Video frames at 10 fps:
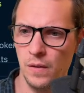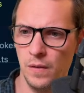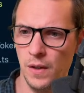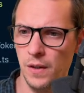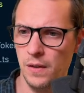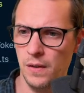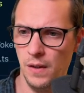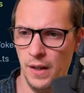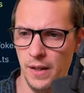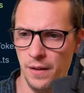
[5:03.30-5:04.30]
right?
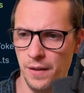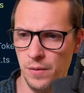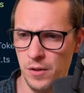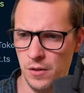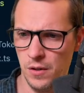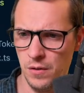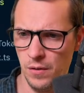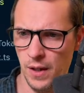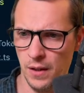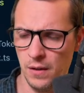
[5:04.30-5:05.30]
Yeah, I think we should just do
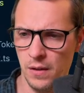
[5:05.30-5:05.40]
that.